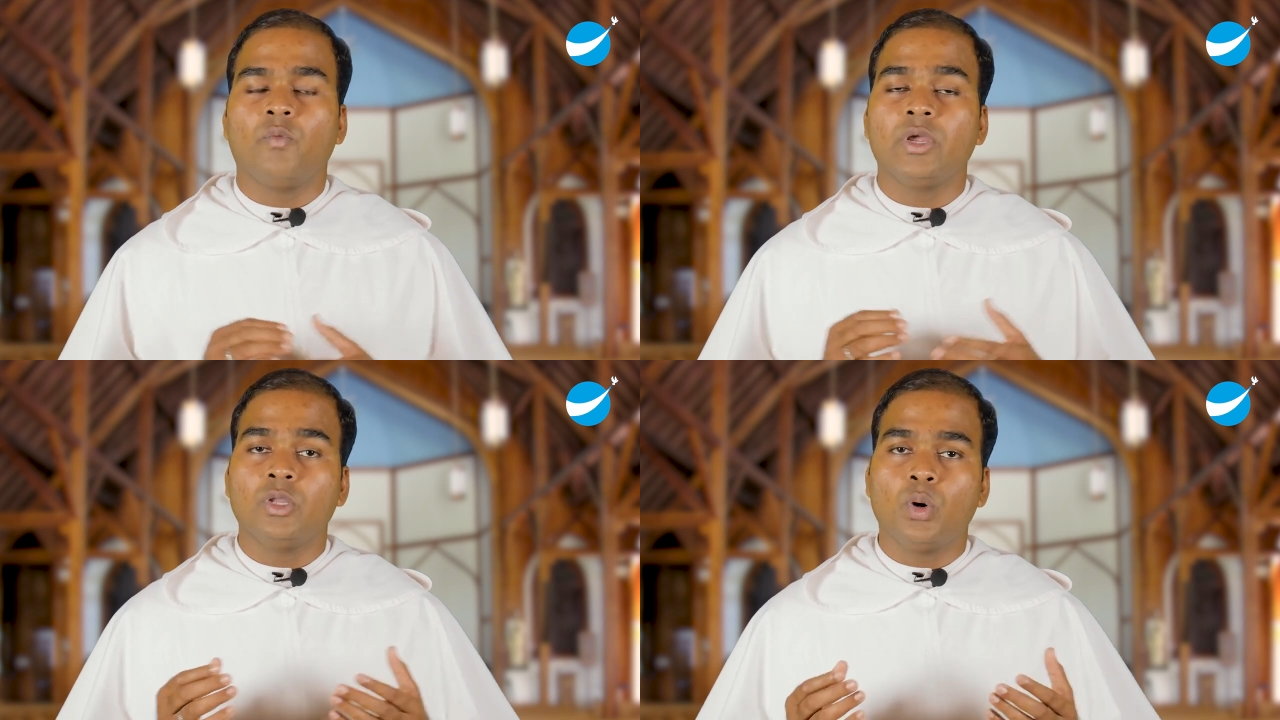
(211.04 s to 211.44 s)

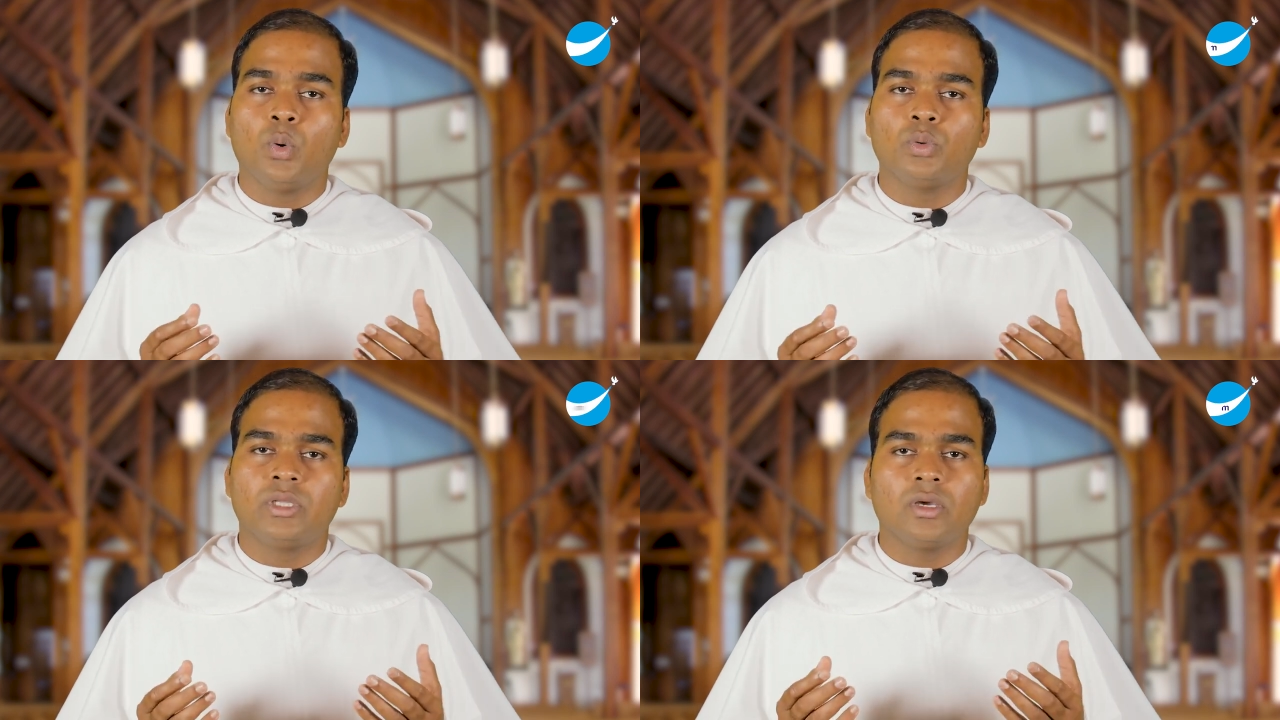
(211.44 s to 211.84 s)
We
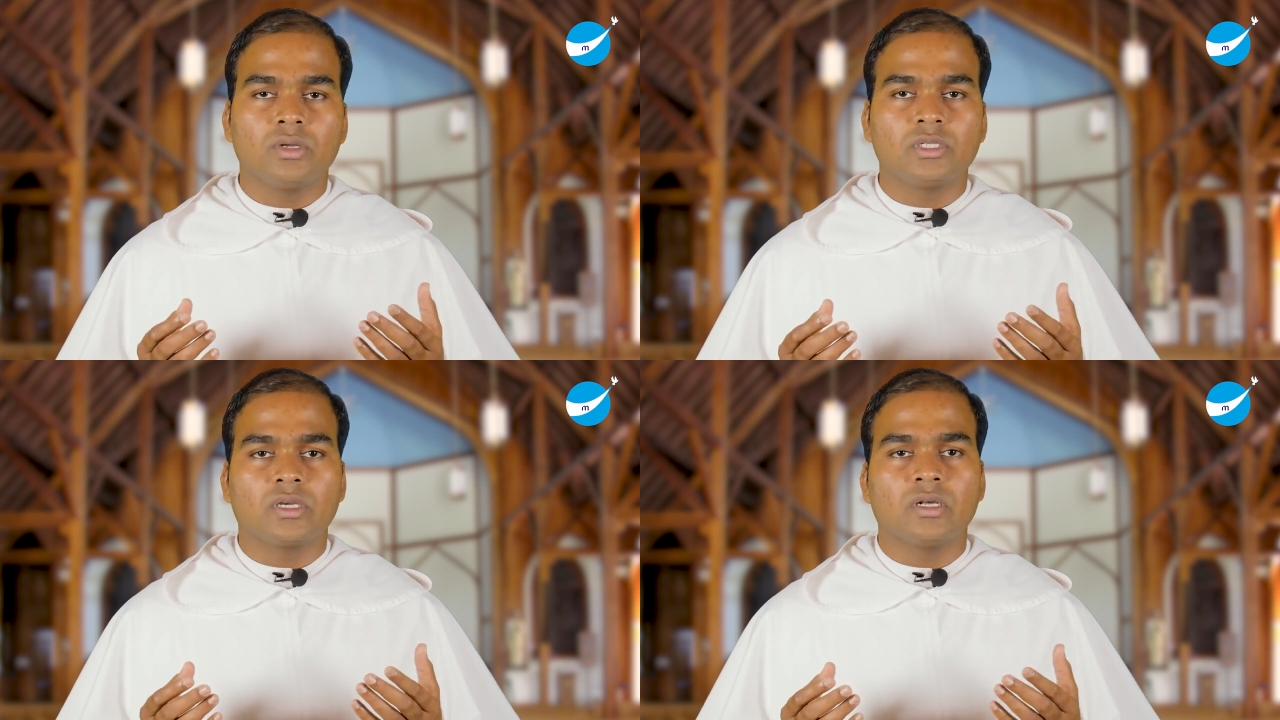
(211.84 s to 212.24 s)
know
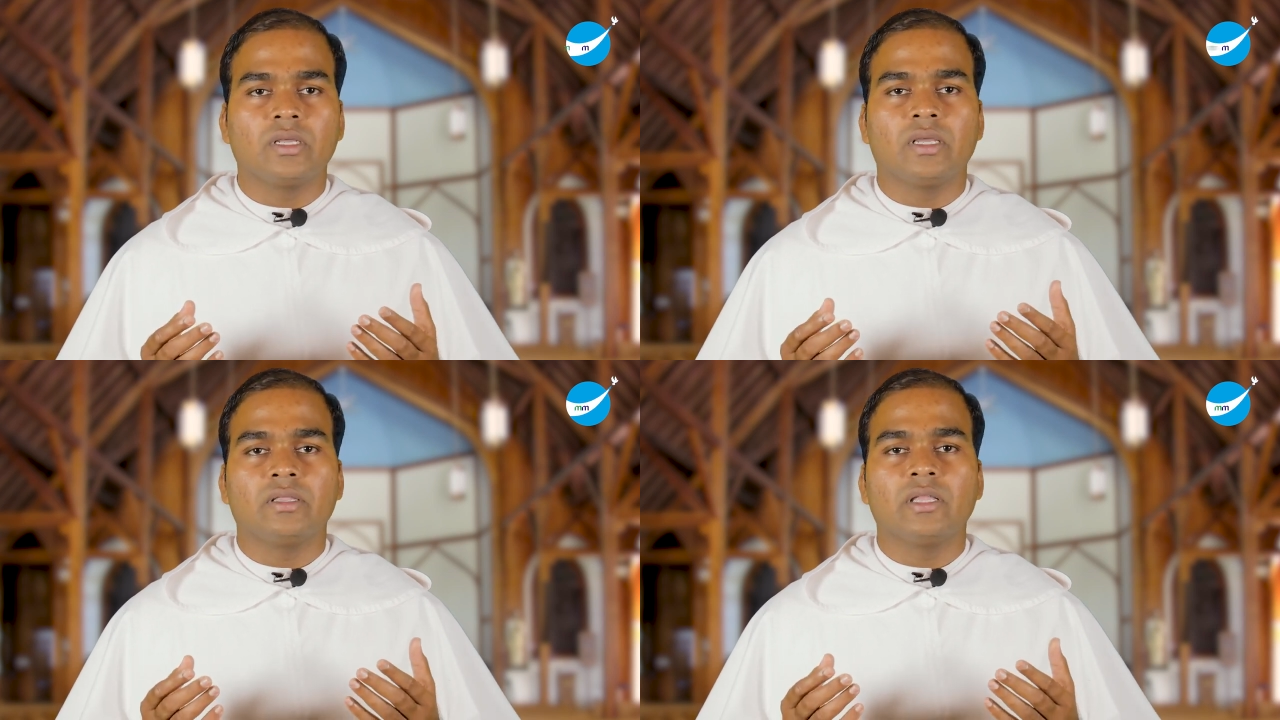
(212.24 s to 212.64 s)

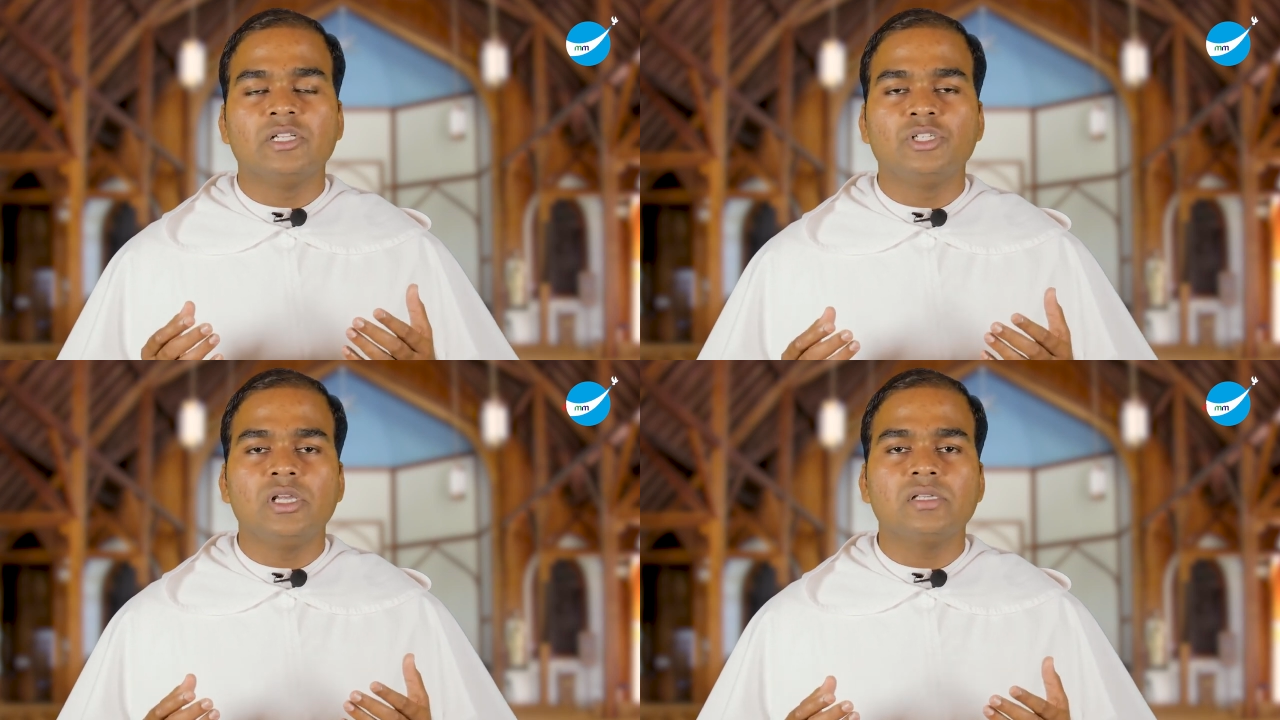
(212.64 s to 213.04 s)
theoretically
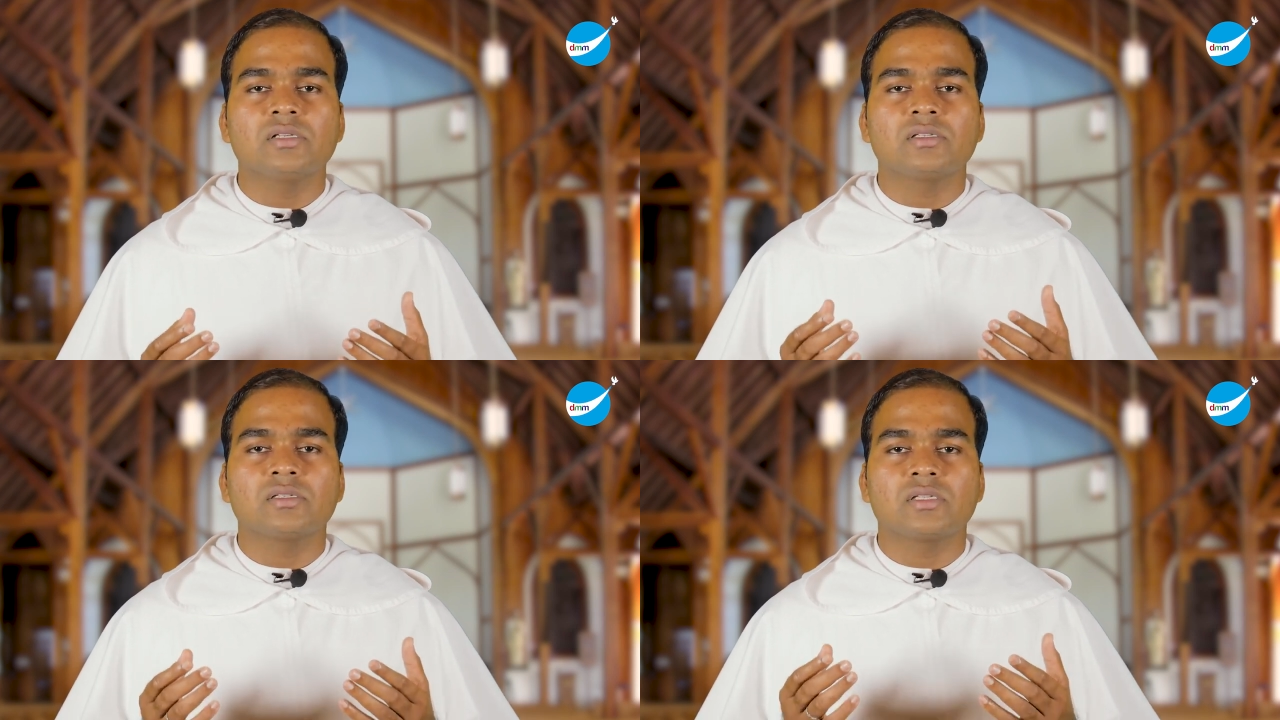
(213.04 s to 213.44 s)
that
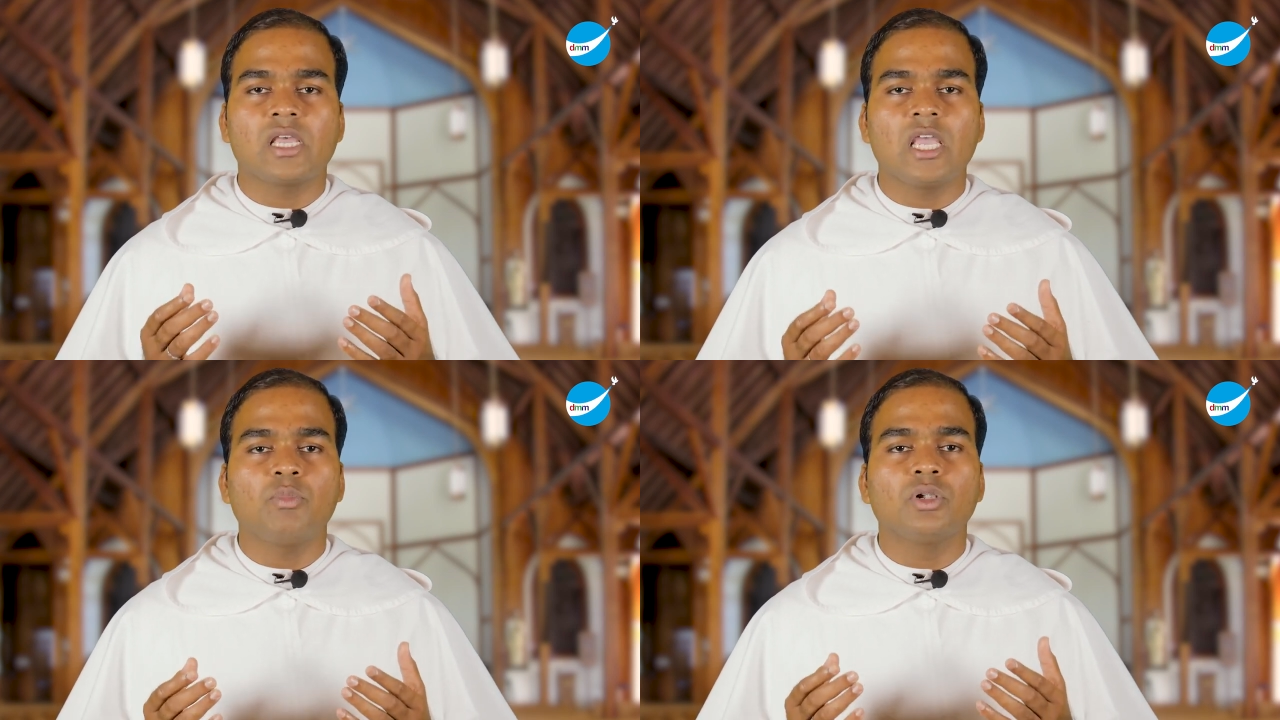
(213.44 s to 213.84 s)
Jesus is
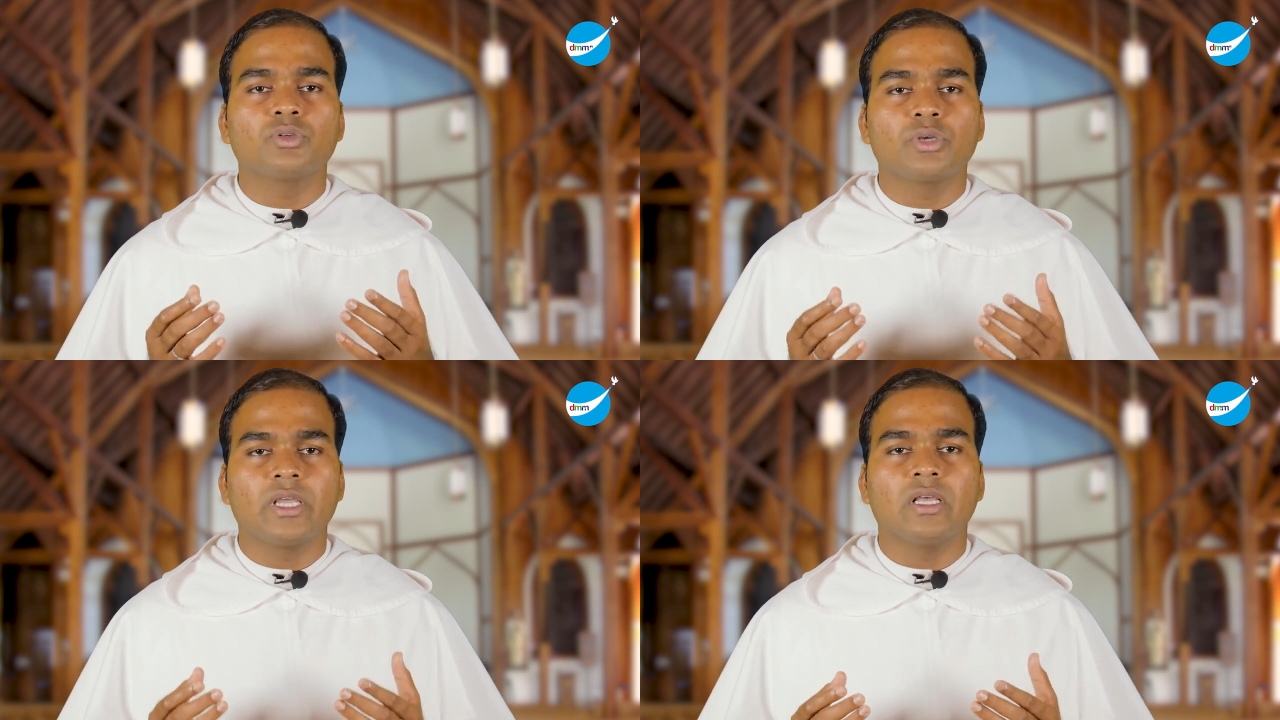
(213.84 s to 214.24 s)
able
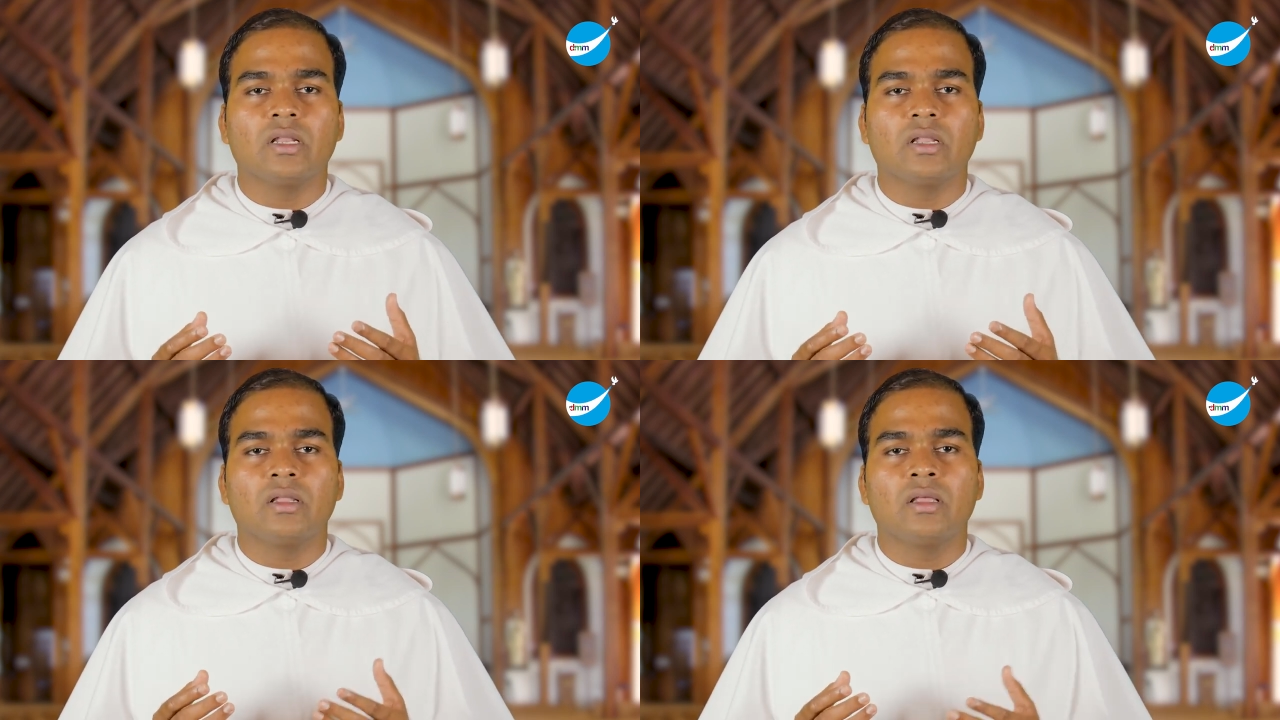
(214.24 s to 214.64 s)
to heal.